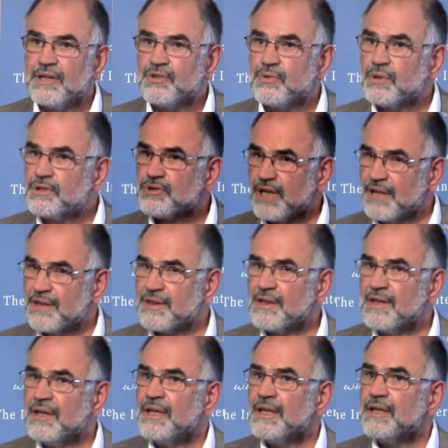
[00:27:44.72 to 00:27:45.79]
to
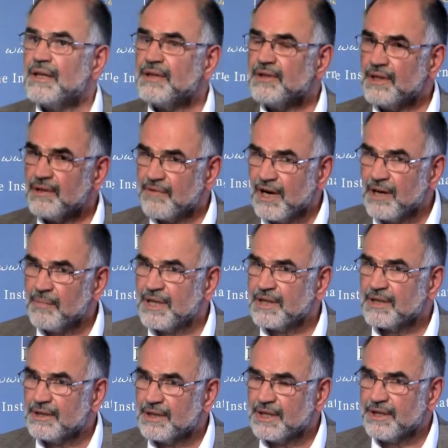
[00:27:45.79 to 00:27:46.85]
address the
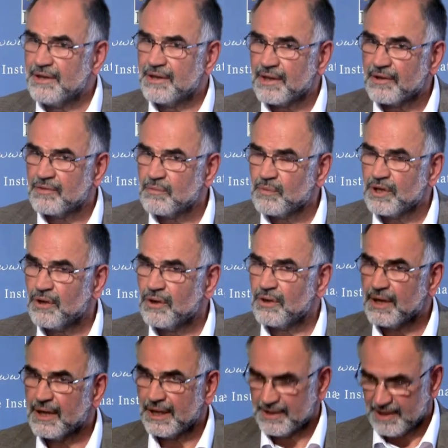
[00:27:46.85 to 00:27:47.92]
environmental needs that we
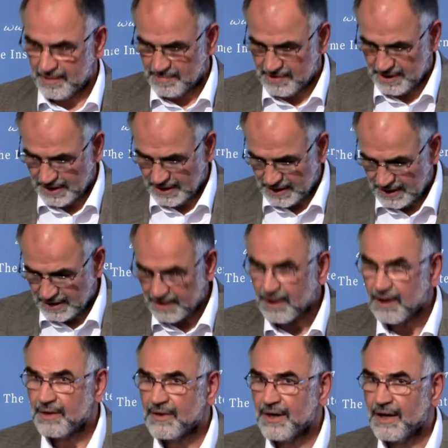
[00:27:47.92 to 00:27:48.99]
all accept
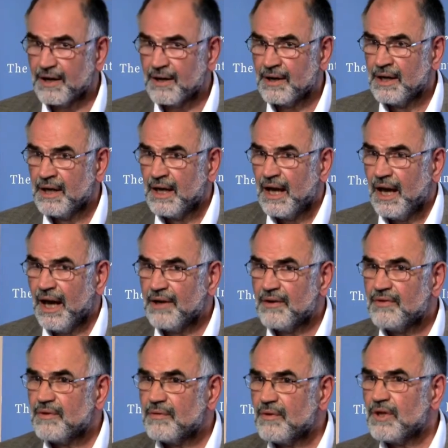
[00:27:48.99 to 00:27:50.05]
are there.
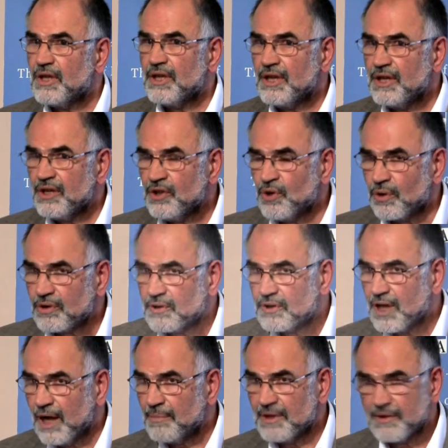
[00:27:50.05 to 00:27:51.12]
And, you know,
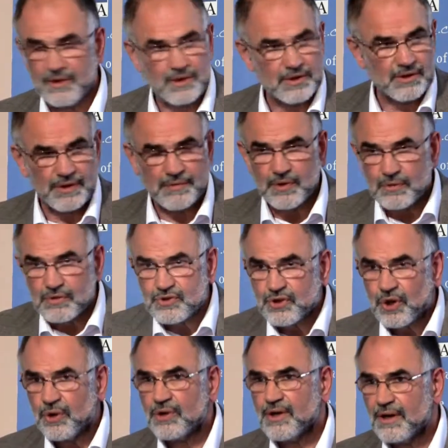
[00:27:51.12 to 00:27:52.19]
if you
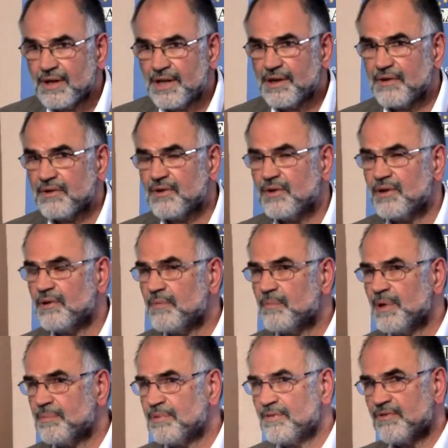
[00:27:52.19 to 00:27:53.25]
talk or listen to the
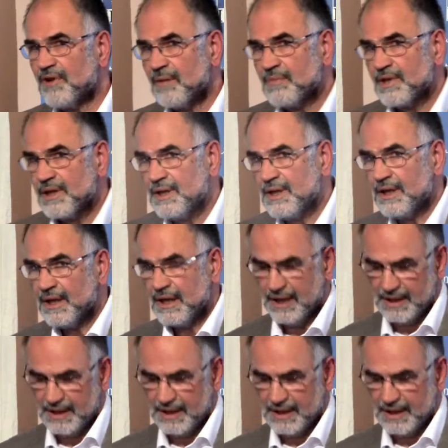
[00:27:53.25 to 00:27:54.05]
people from the